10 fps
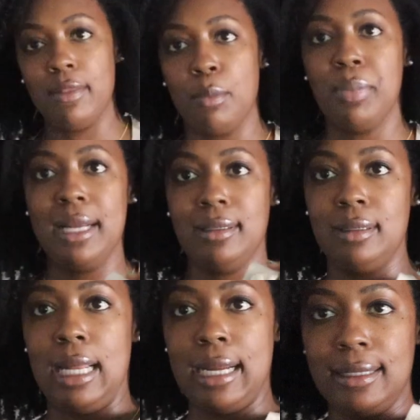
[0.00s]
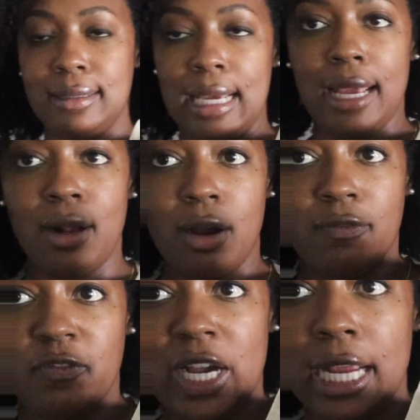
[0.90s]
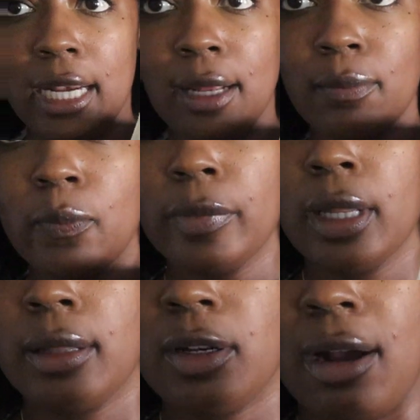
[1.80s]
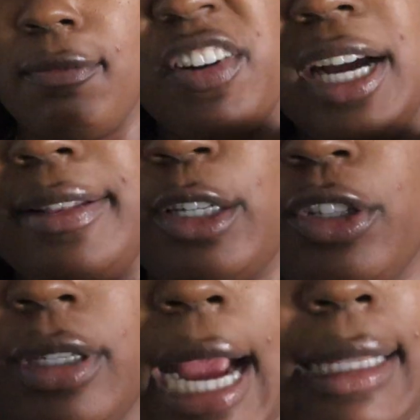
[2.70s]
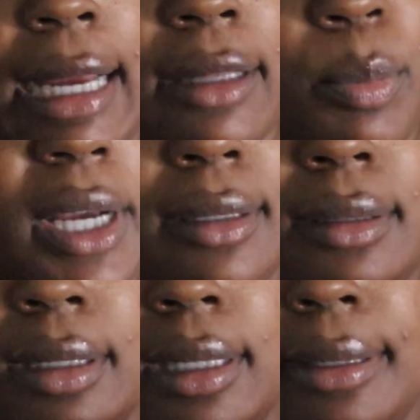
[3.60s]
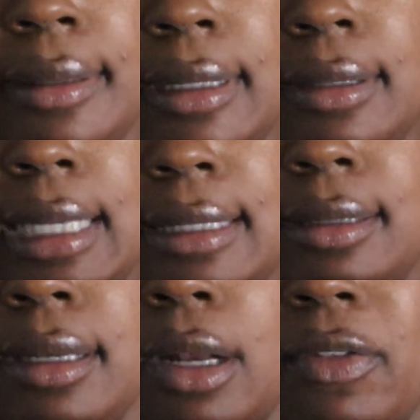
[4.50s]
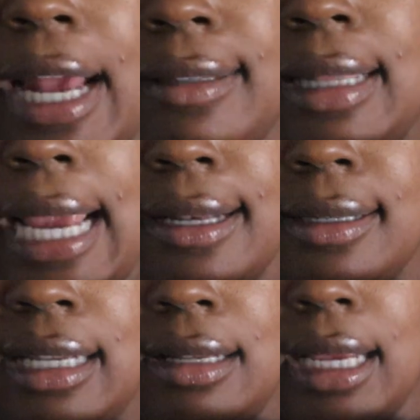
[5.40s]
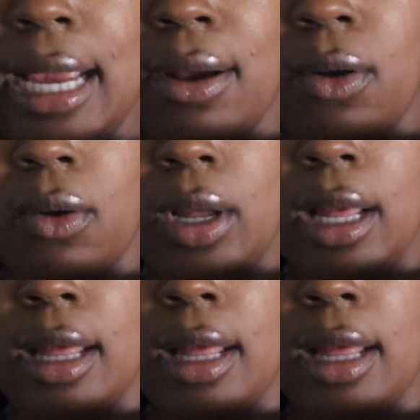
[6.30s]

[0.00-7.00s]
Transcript: and the buttons, like I said, are fun. They're not fun. They're just, I like the buttons in this. It's, it's, you know, that's that detail